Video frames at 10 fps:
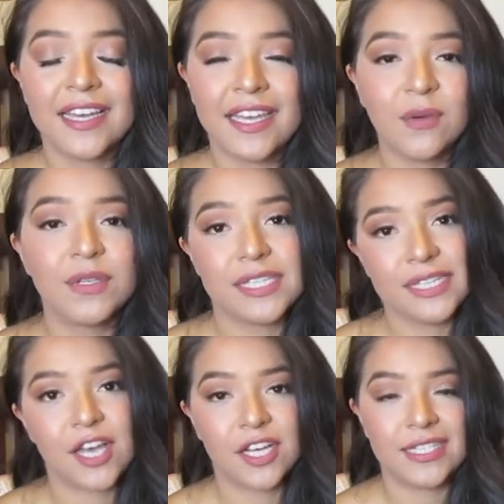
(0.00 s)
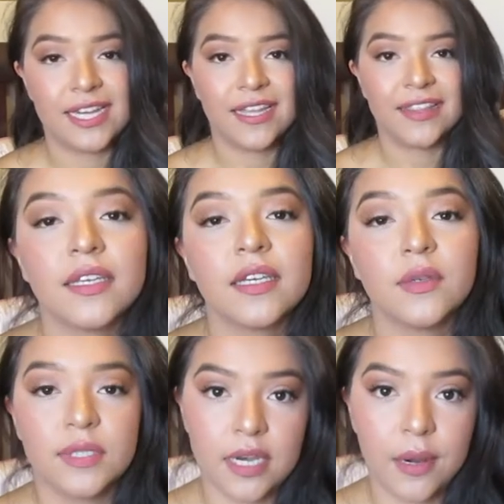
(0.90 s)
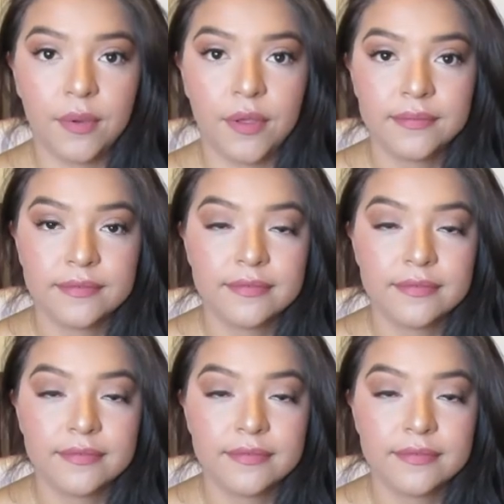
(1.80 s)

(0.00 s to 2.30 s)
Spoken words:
It was exhausting. It was terrible.